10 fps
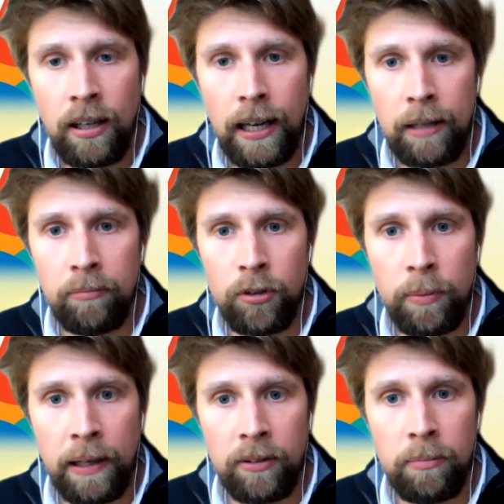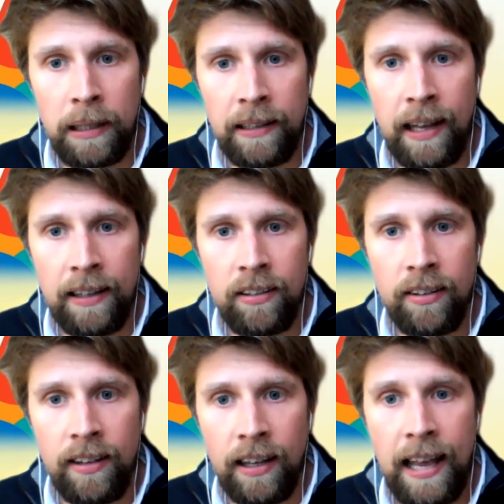to be able to bring that
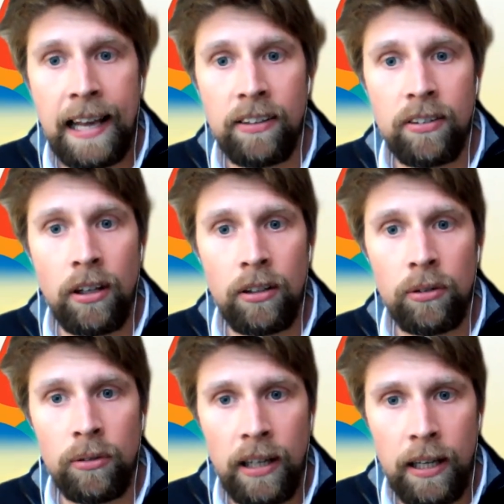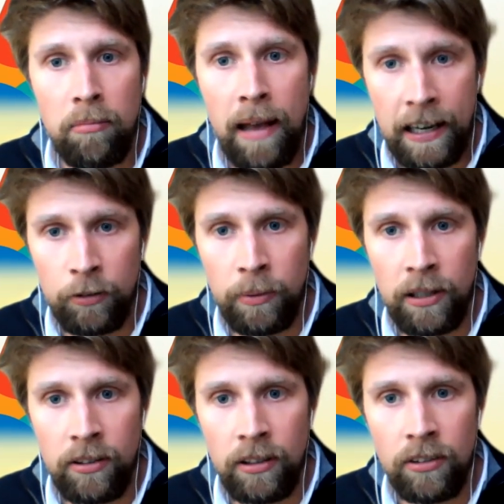external
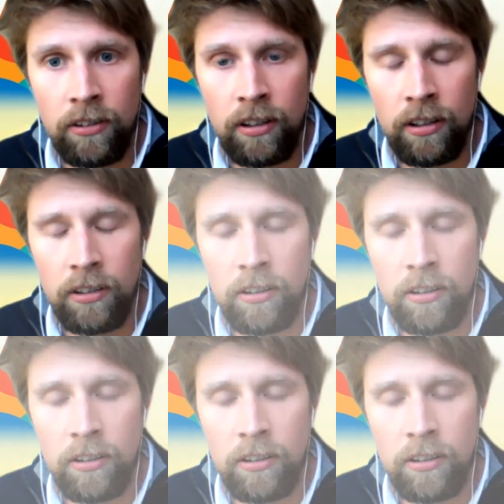expertise to